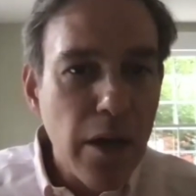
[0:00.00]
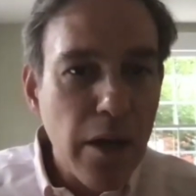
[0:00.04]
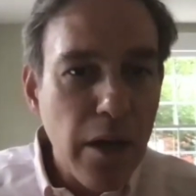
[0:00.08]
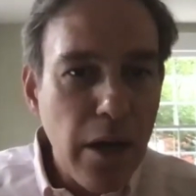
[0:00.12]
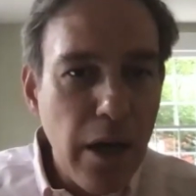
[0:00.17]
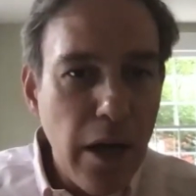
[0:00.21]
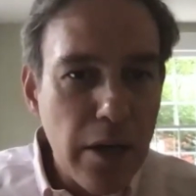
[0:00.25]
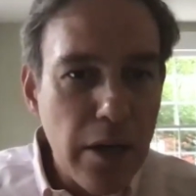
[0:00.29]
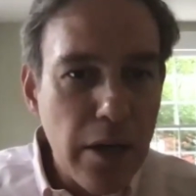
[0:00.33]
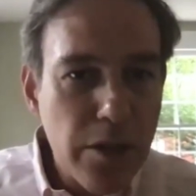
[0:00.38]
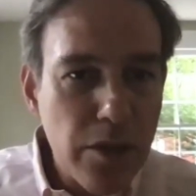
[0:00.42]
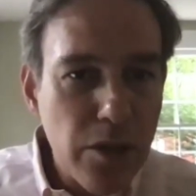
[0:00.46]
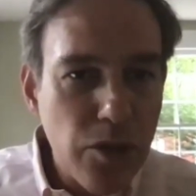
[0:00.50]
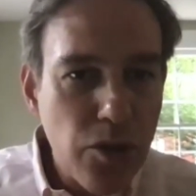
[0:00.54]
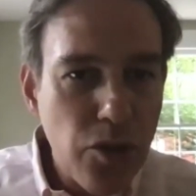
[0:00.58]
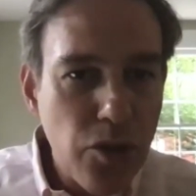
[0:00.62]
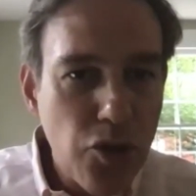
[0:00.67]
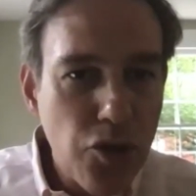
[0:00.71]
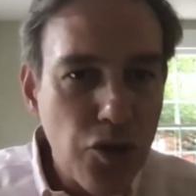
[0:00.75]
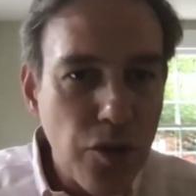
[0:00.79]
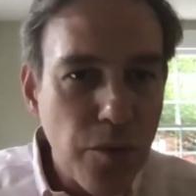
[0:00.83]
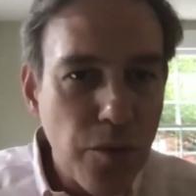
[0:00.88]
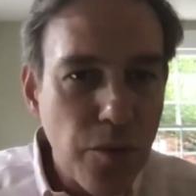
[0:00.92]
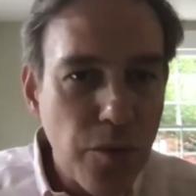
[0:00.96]

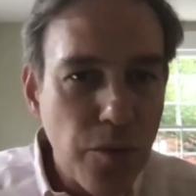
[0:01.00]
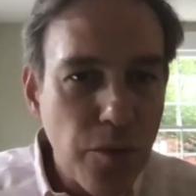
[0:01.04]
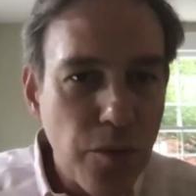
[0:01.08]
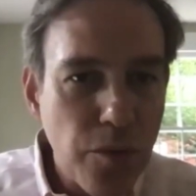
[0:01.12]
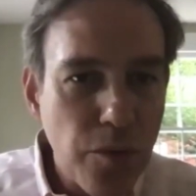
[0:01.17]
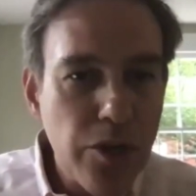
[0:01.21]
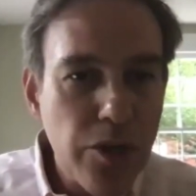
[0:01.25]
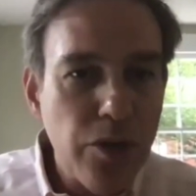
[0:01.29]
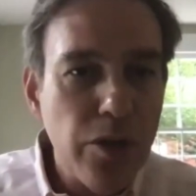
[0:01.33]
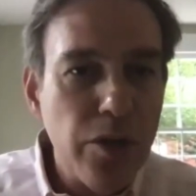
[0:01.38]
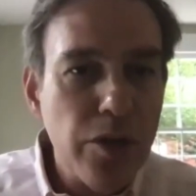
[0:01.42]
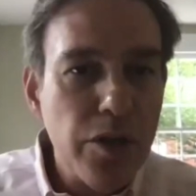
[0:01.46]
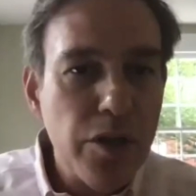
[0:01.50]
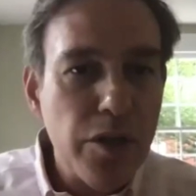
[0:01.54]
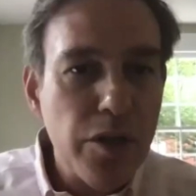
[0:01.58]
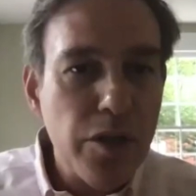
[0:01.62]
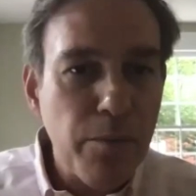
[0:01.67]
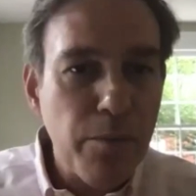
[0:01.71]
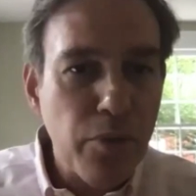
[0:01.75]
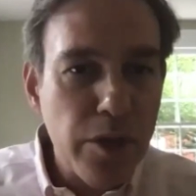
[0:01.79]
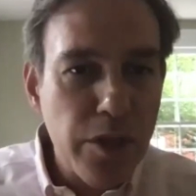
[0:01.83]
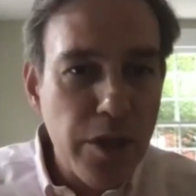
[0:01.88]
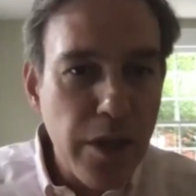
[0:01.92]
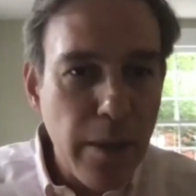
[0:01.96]
constitutional procedures, the
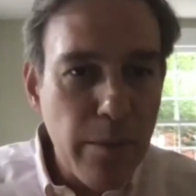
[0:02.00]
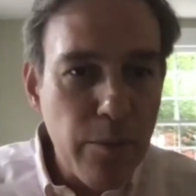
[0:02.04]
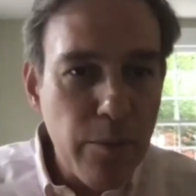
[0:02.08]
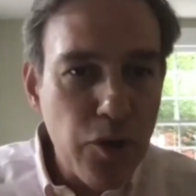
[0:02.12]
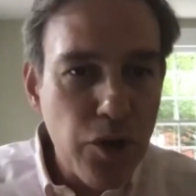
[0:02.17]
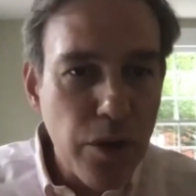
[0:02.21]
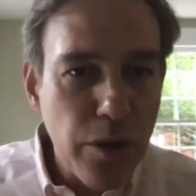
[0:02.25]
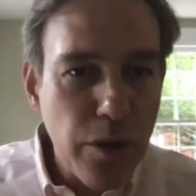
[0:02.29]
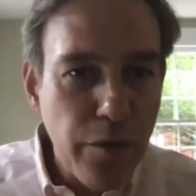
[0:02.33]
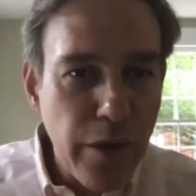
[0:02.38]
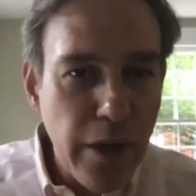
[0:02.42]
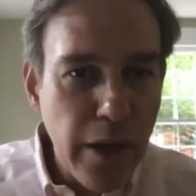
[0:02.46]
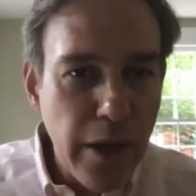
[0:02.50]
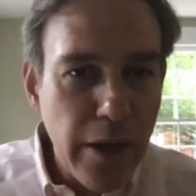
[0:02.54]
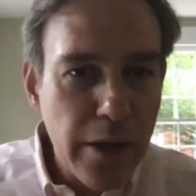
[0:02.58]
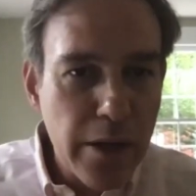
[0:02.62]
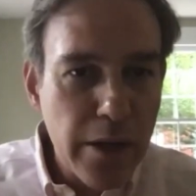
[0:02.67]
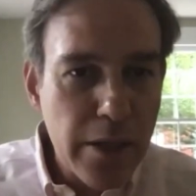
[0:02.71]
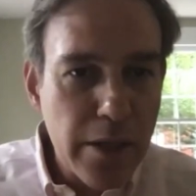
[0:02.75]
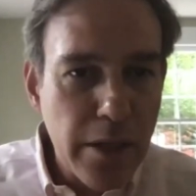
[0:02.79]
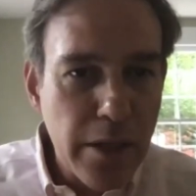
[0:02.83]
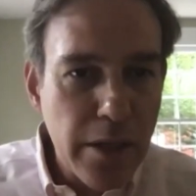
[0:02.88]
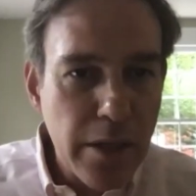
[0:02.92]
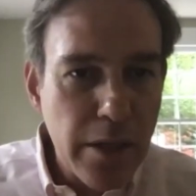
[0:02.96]
presumption of
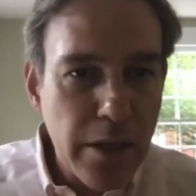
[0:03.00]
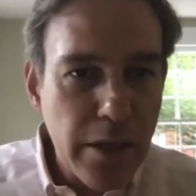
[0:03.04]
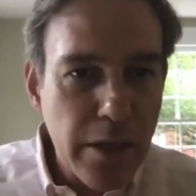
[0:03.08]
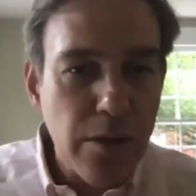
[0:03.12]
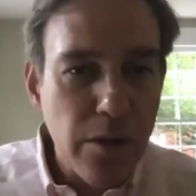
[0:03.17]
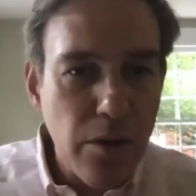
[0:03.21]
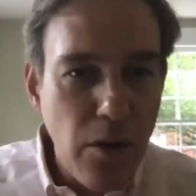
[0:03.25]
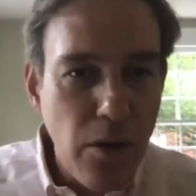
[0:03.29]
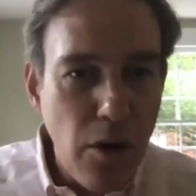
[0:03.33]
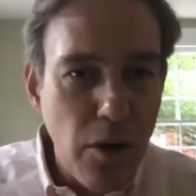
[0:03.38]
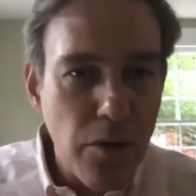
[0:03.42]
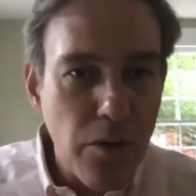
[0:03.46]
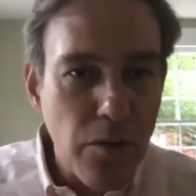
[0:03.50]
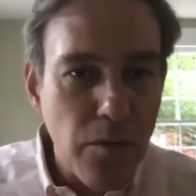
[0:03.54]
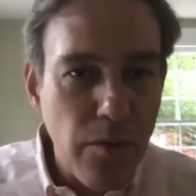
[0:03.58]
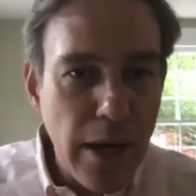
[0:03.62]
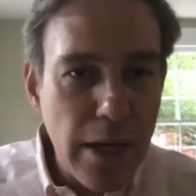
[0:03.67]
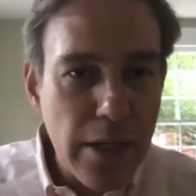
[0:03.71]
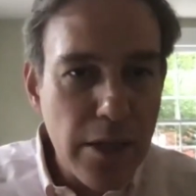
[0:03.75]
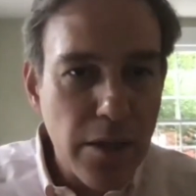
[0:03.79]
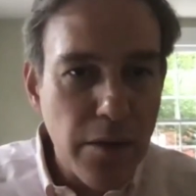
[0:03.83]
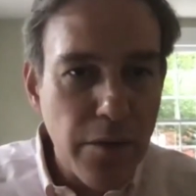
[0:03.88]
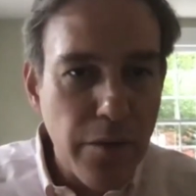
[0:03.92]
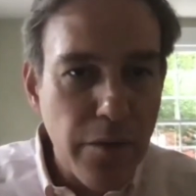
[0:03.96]
innocence, all the
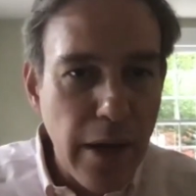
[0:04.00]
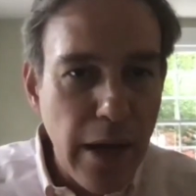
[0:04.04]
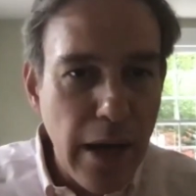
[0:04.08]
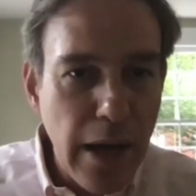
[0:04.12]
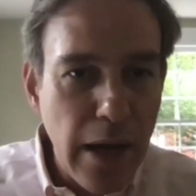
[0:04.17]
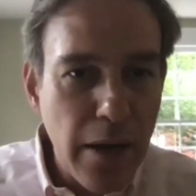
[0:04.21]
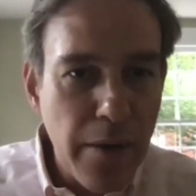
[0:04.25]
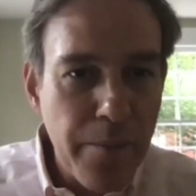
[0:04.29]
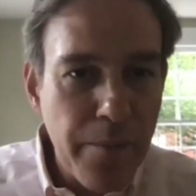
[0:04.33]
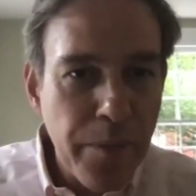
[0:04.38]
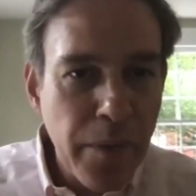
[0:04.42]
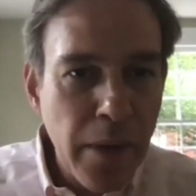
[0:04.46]
rest of that.